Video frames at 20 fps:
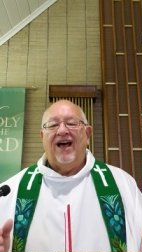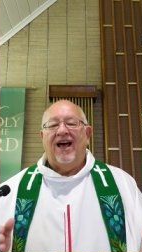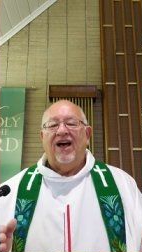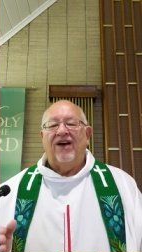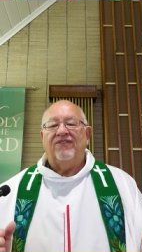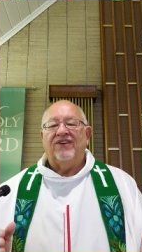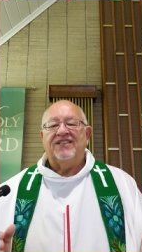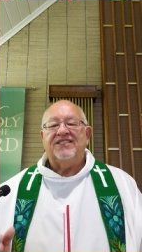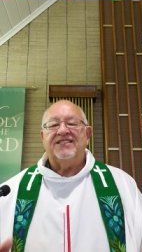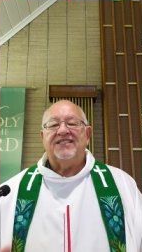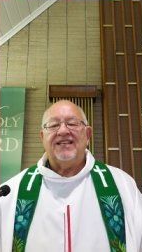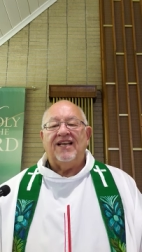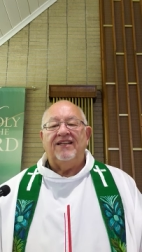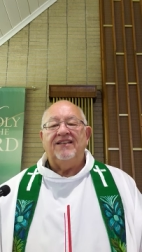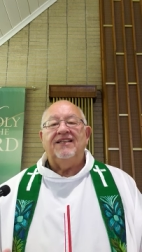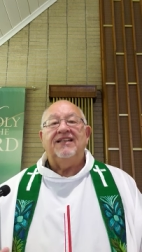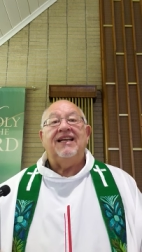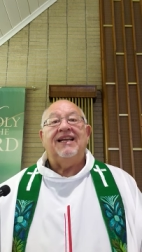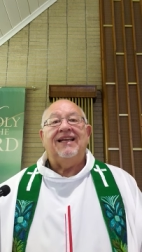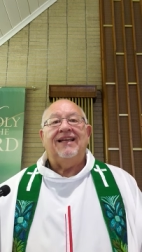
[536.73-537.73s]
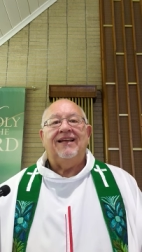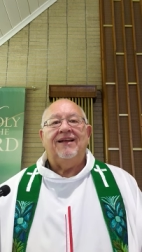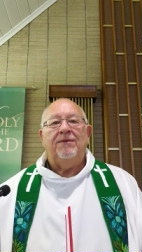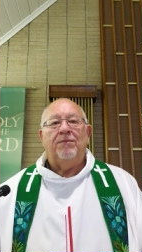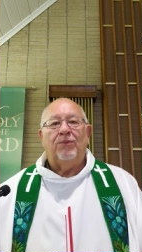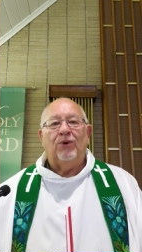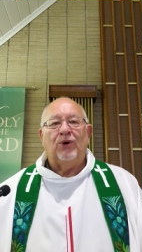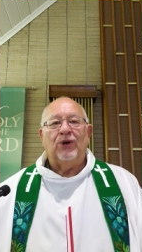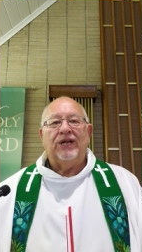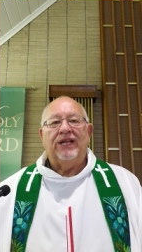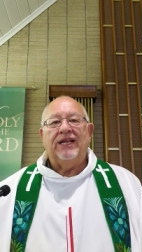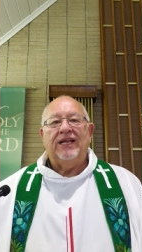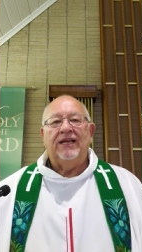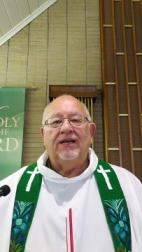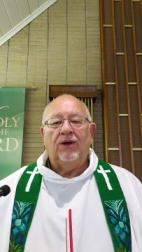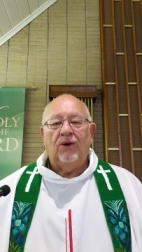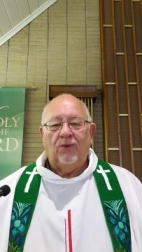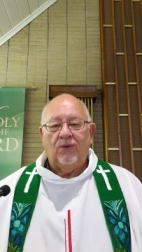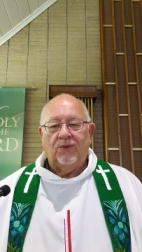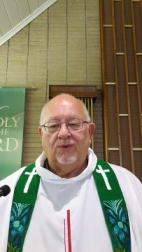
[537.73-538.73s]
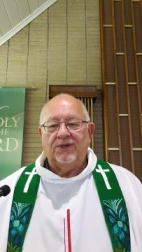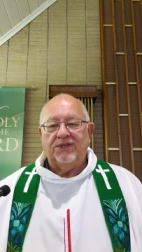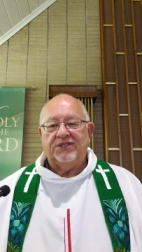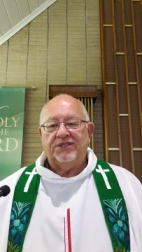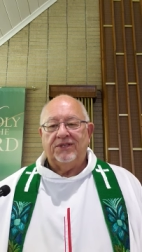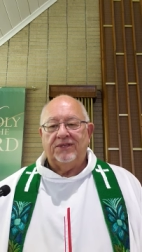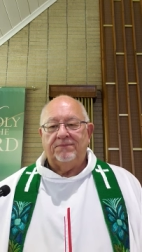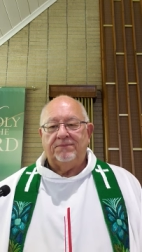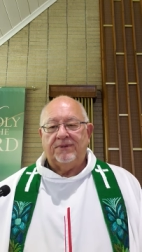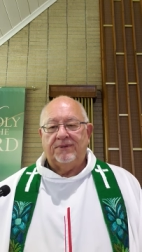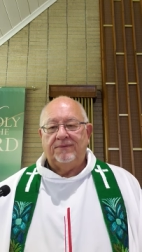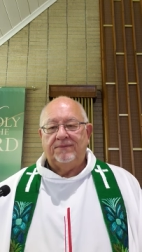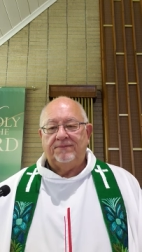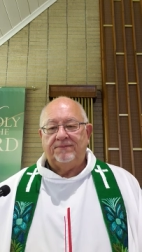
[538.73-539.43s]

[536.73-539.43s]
of a Sunday morning worship.